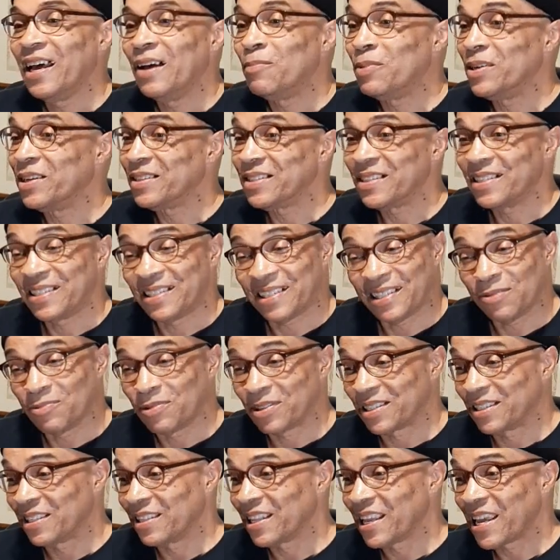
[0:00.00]
But she
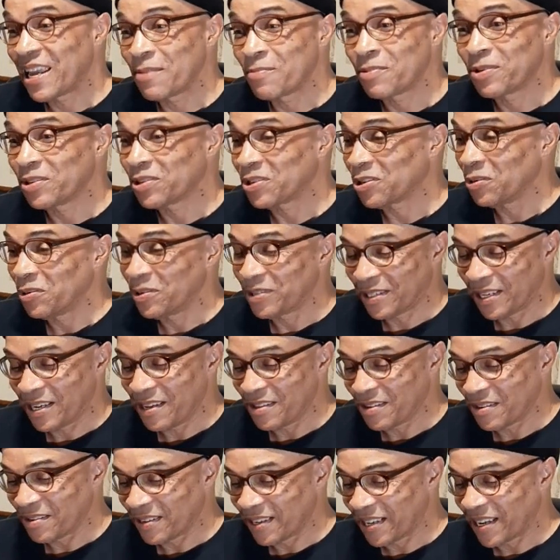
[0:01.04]
was in labor, so it was
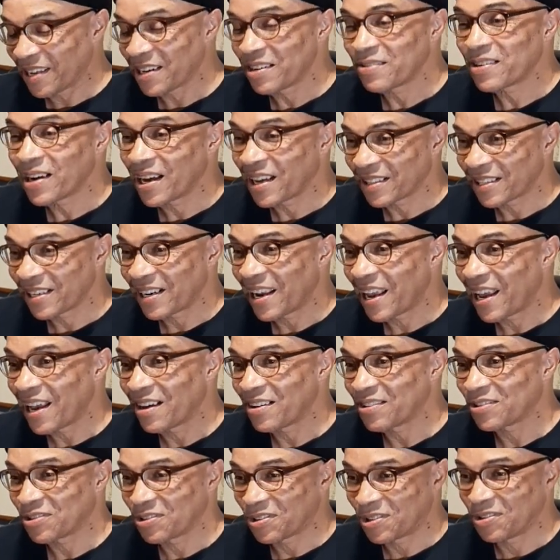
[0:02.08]
either get her out of the
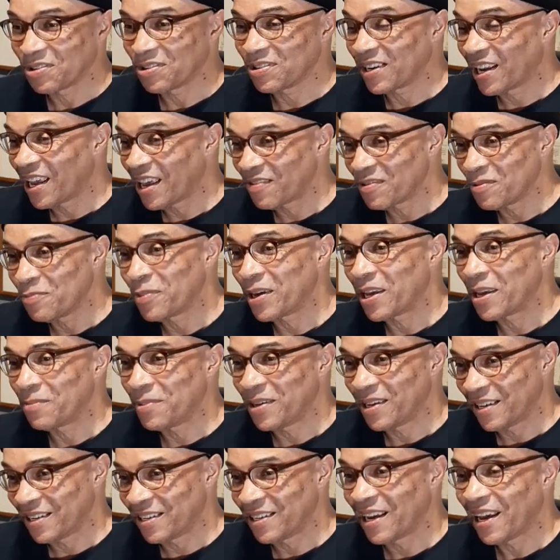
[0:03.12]
house or she was going to have the
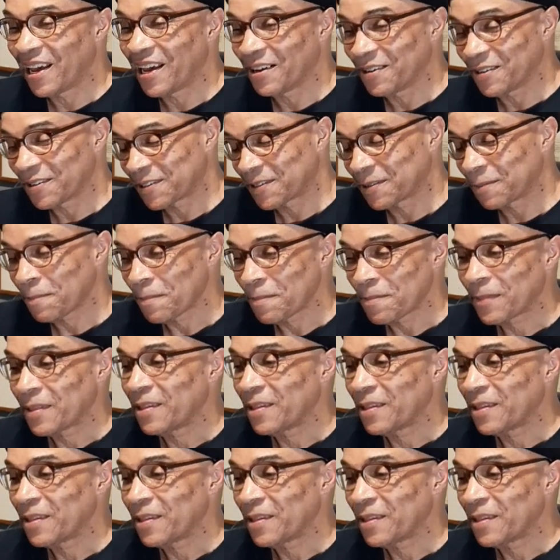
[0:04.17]
baby in the house.